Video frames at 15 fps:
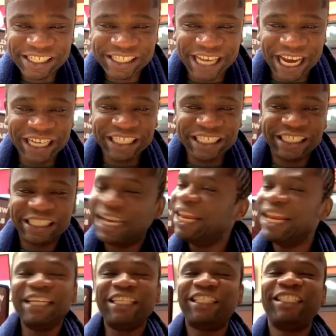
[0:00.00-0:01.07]
Ken
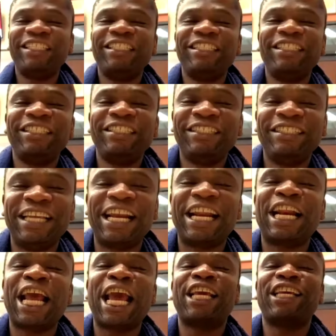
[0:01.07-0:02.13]
Keleshi, the
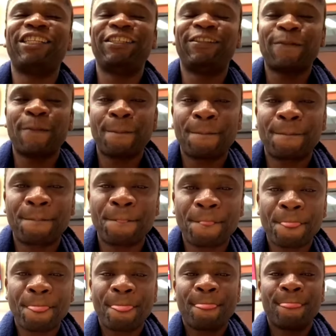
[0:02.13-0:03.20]
range.
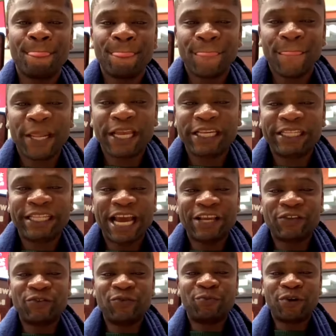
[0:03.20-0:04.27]
Thank
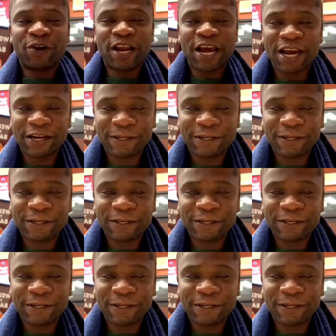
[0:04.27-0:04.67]
you, brother.